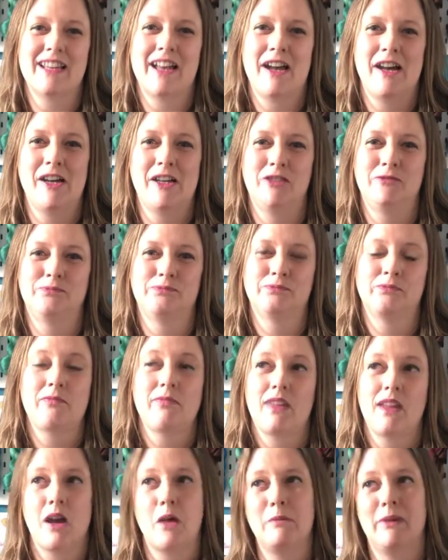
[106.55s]
I
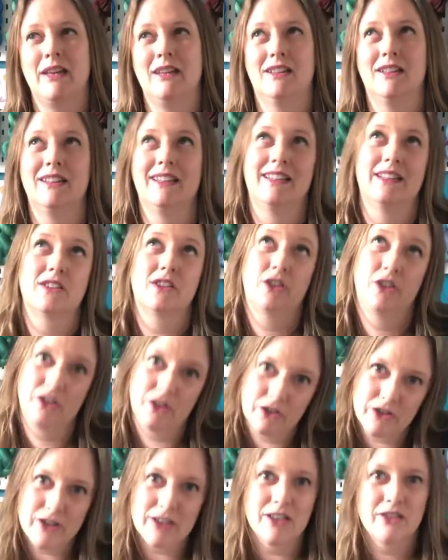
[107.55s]
mean, it's
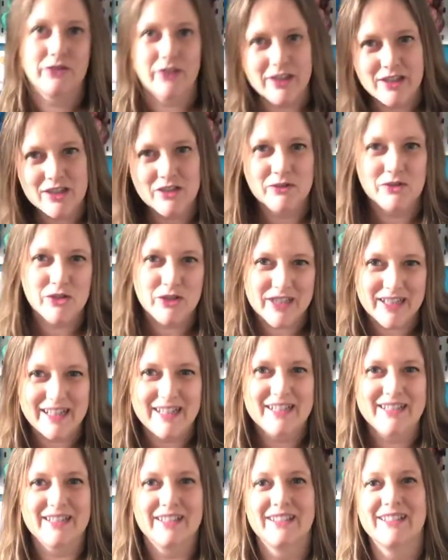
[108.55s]
usually festival
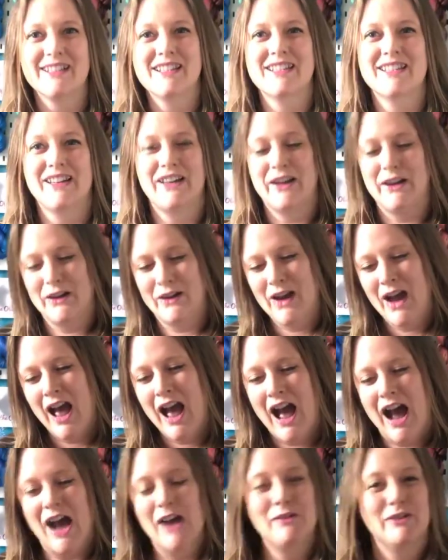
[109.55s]
season, so
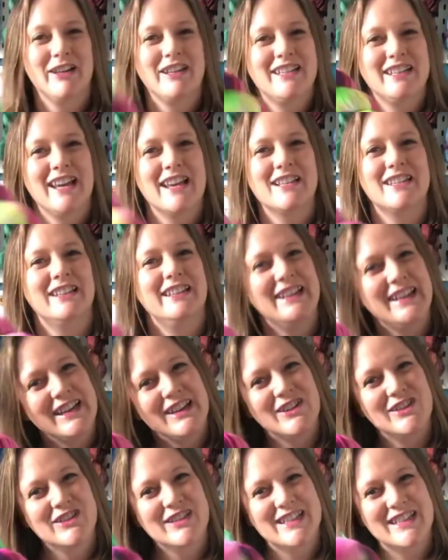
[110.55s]
I wanted to get some
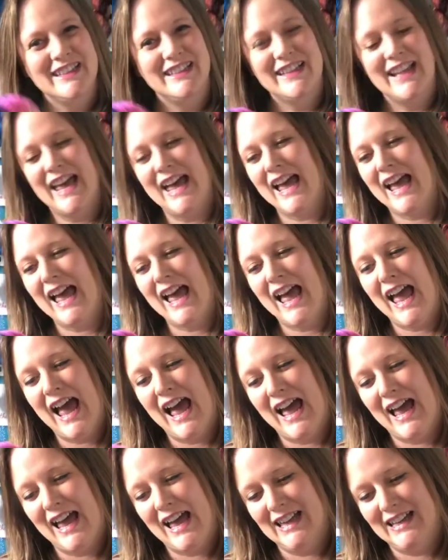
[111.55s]
neons in there
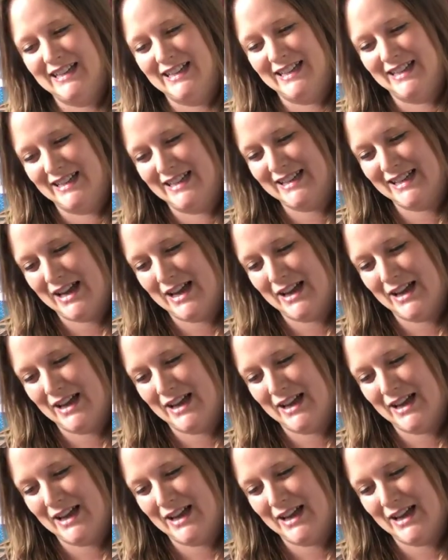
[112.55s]
and